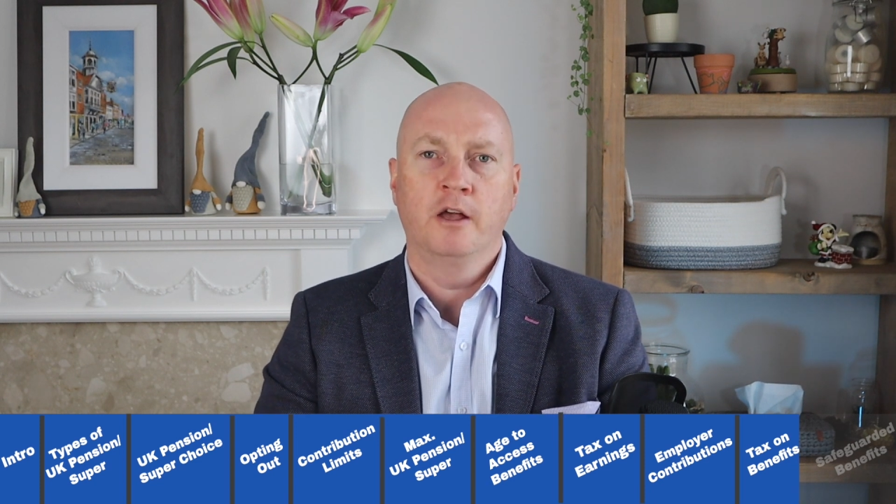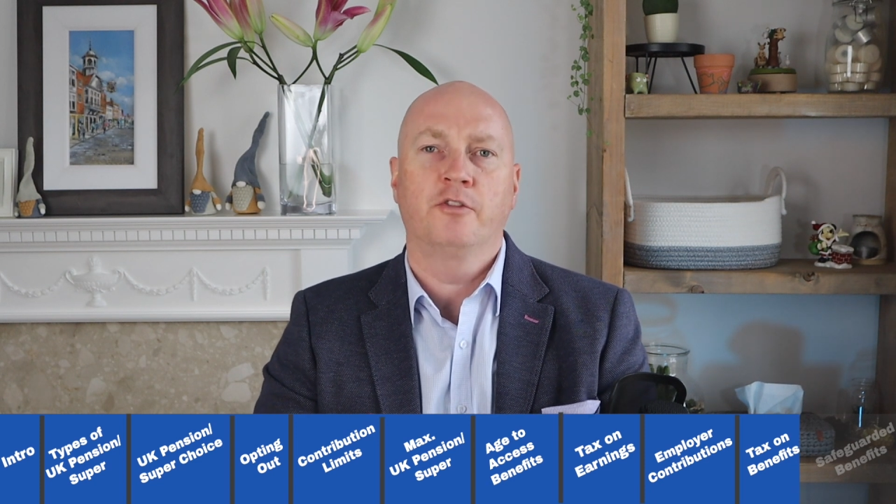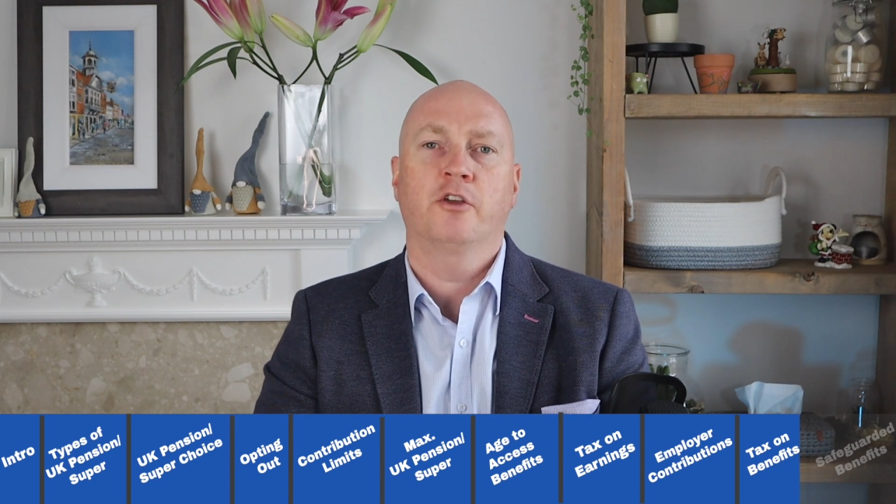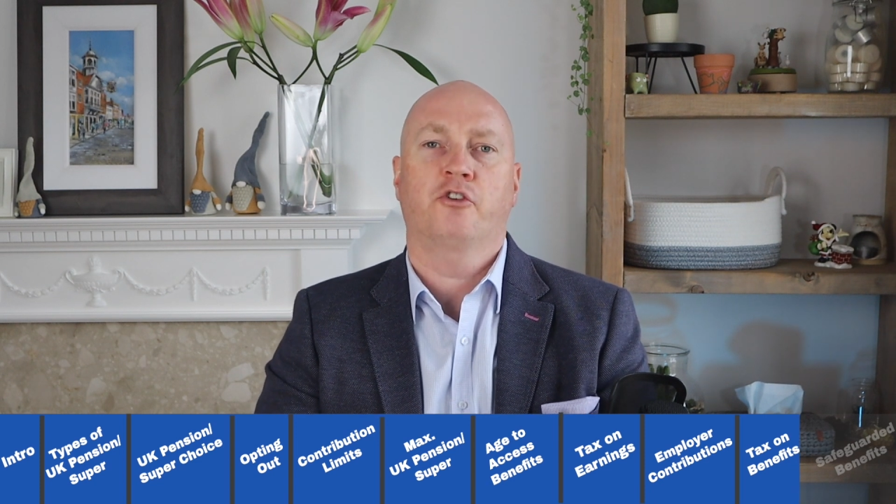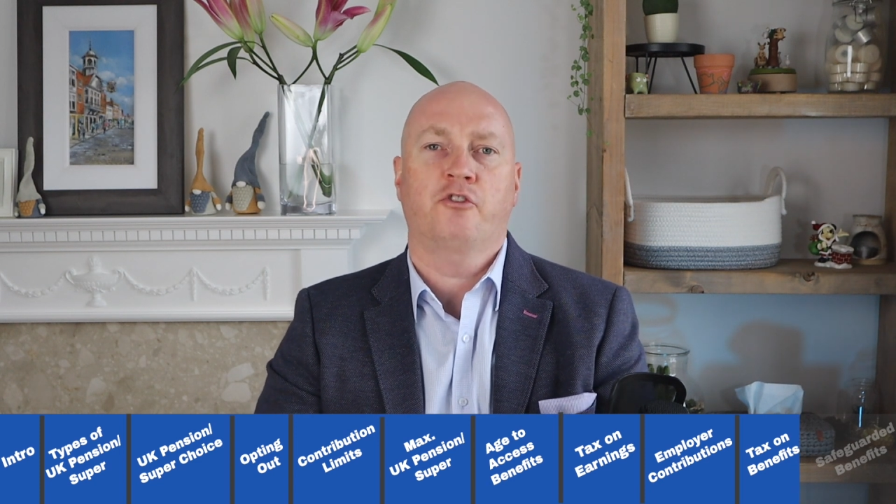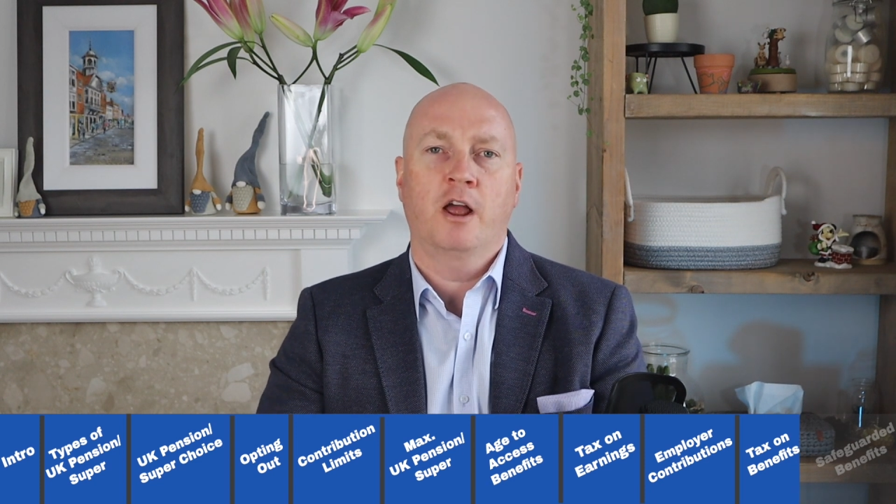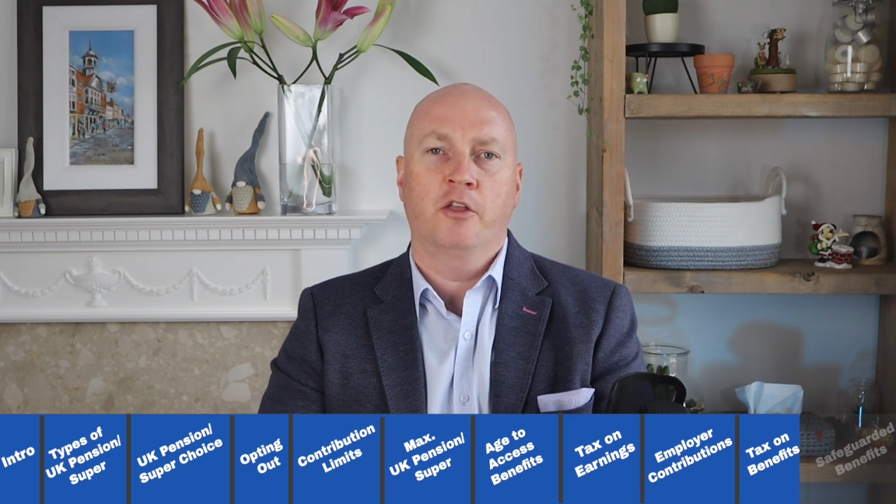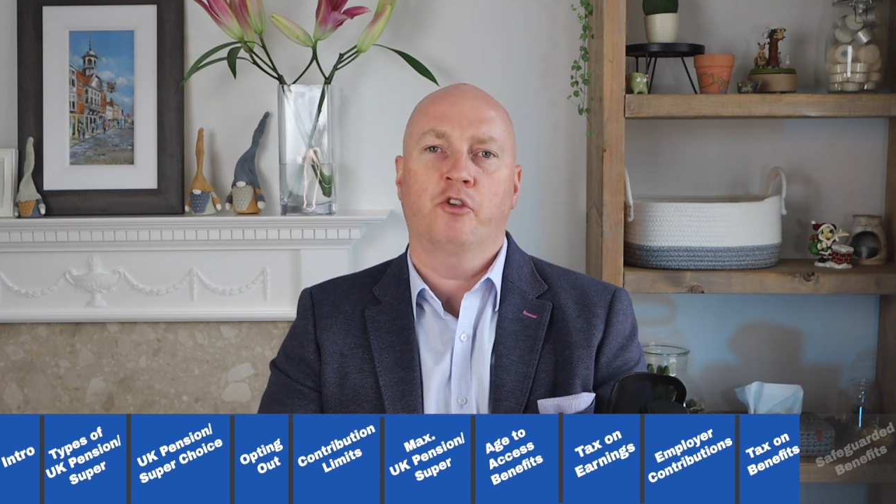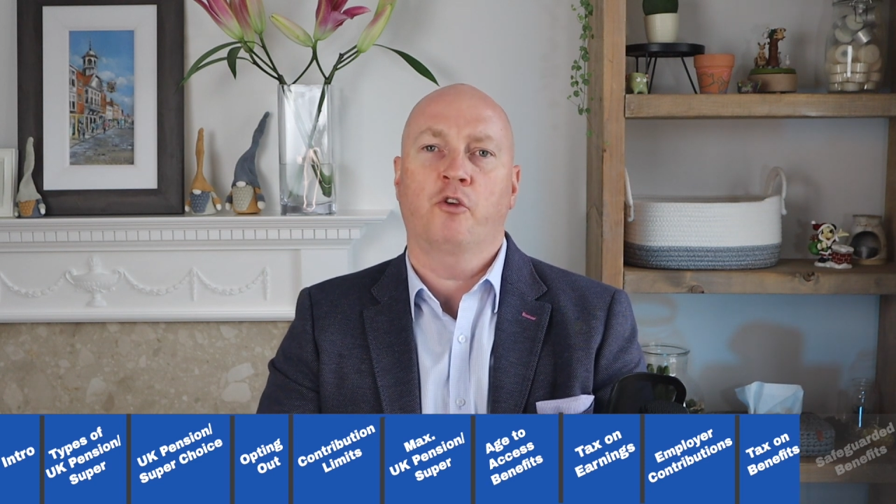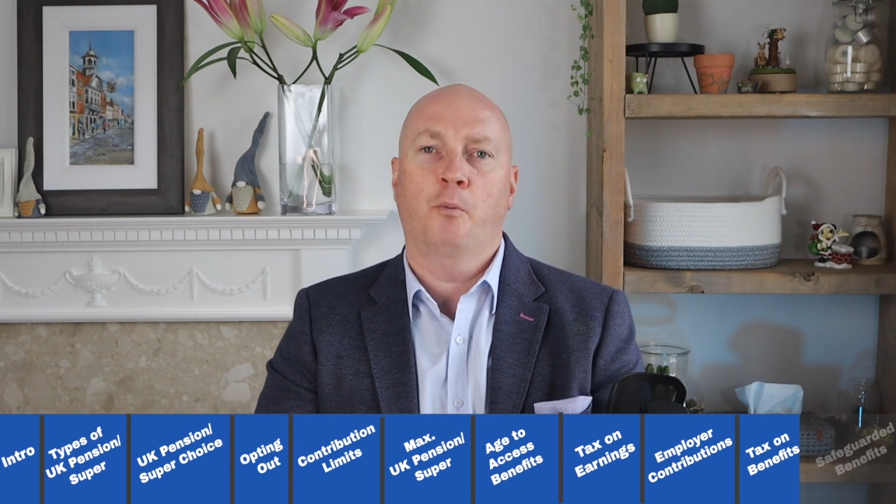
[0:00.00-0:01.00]
the Australian
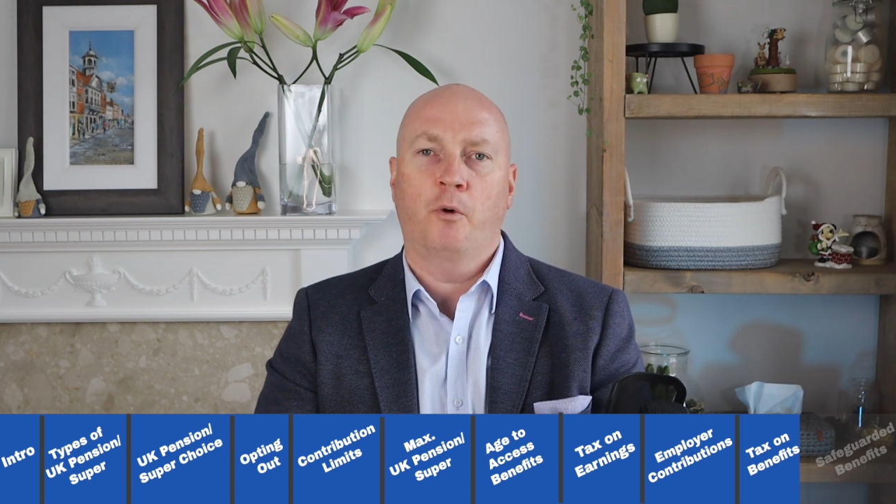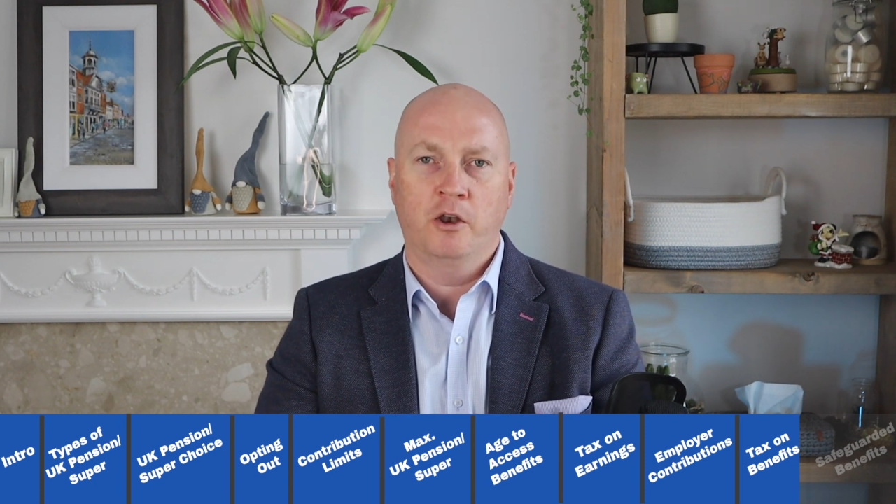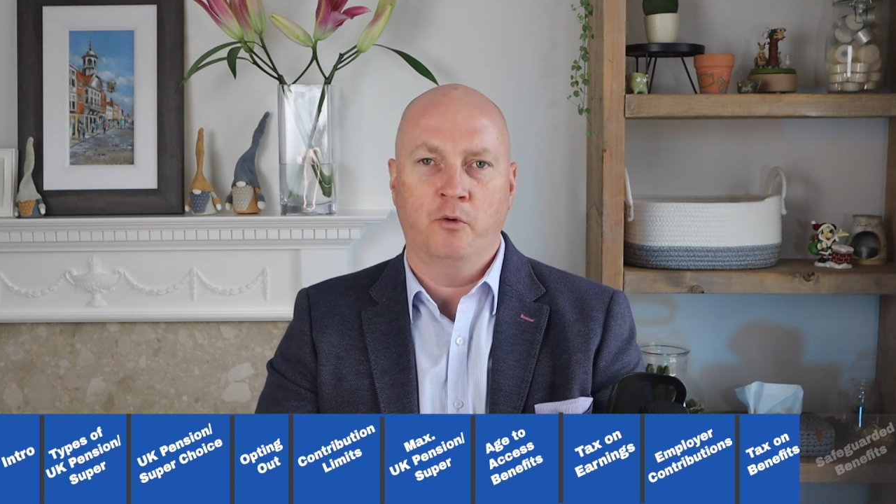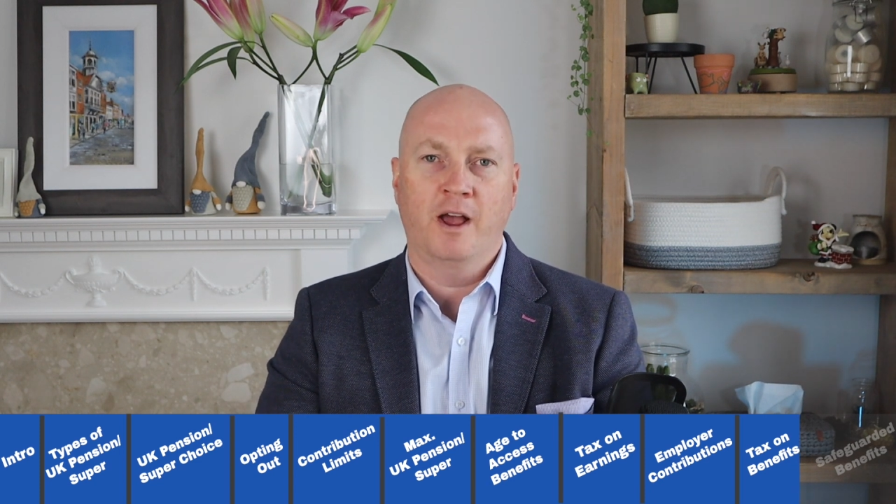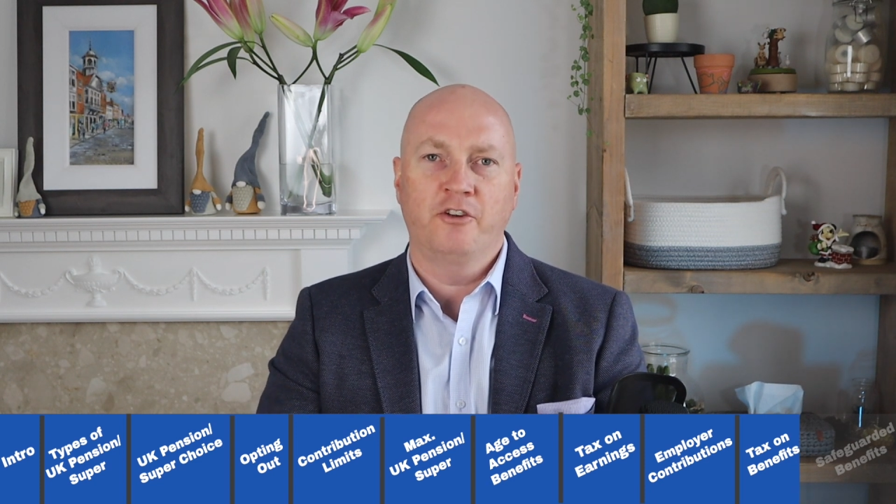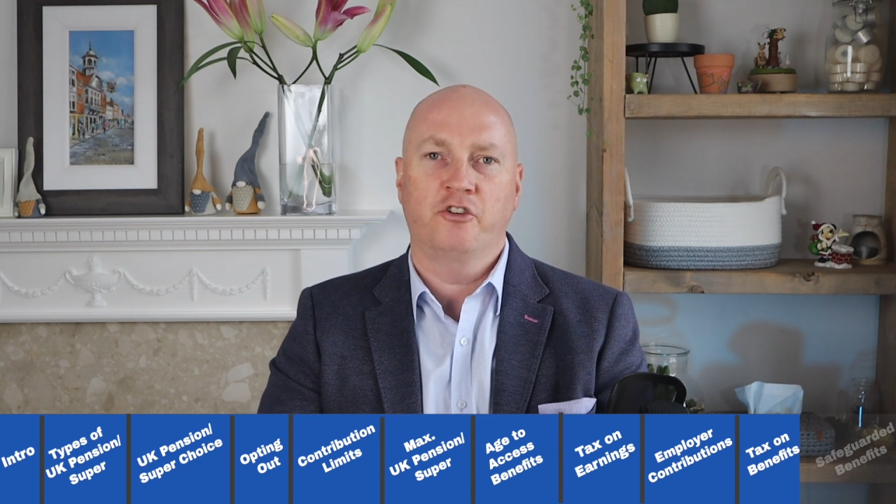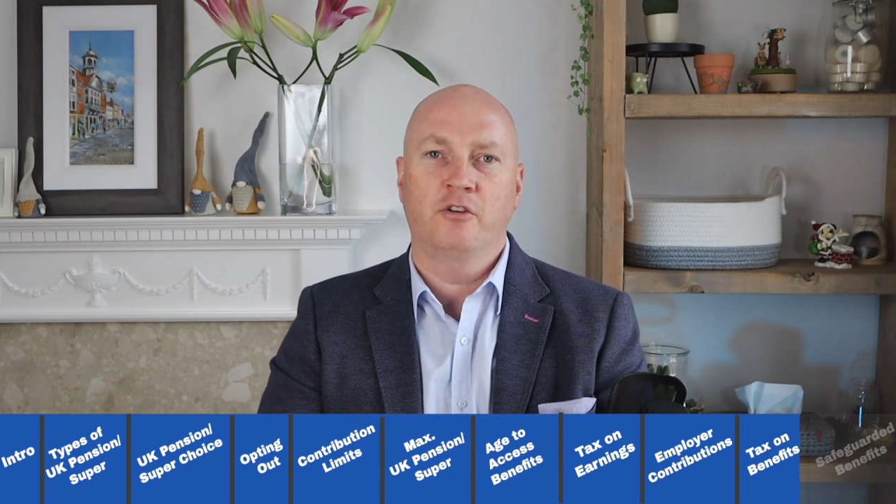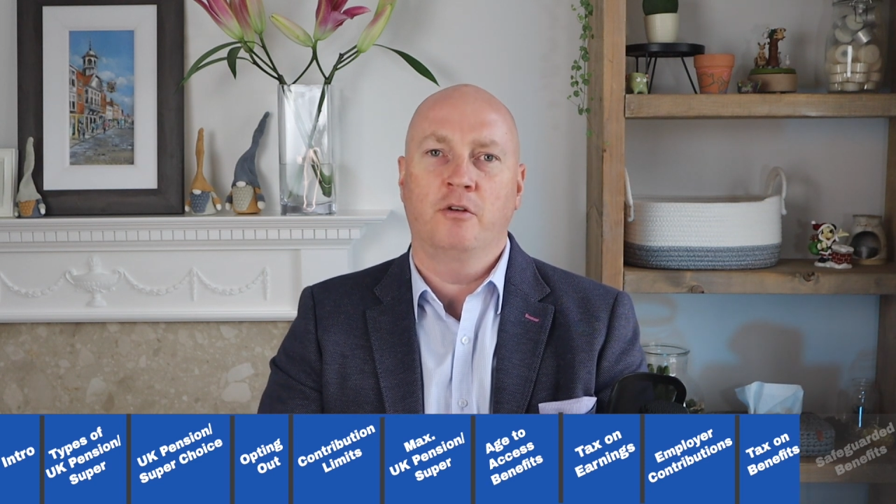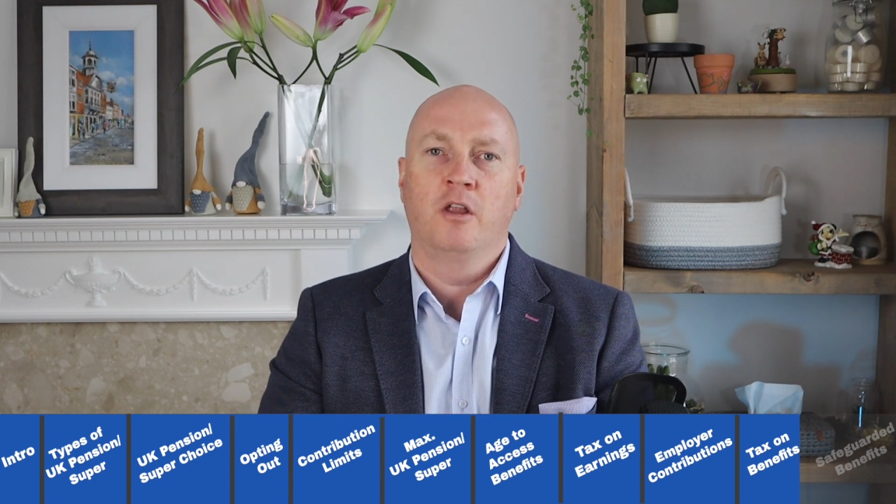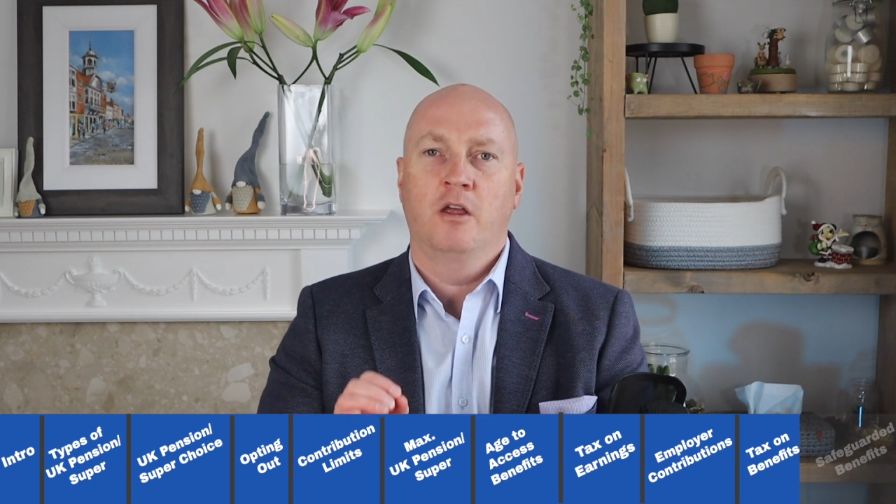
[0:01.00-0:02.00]

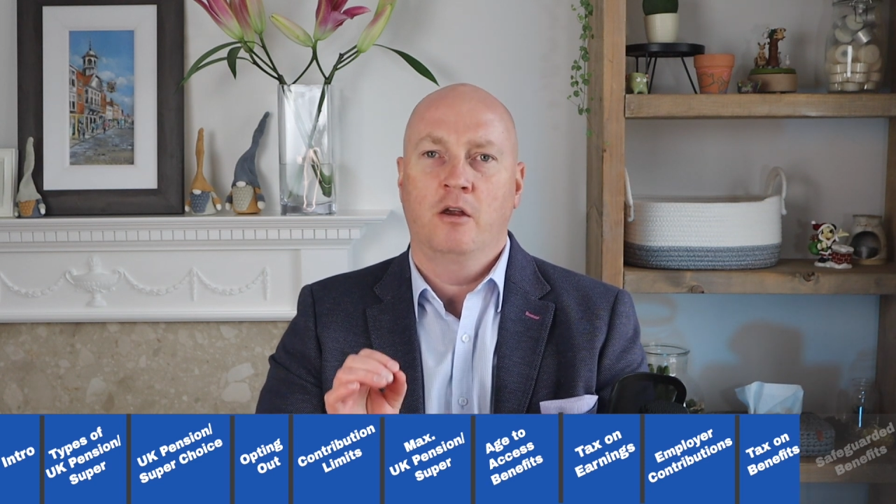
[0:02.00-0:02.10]
superannuation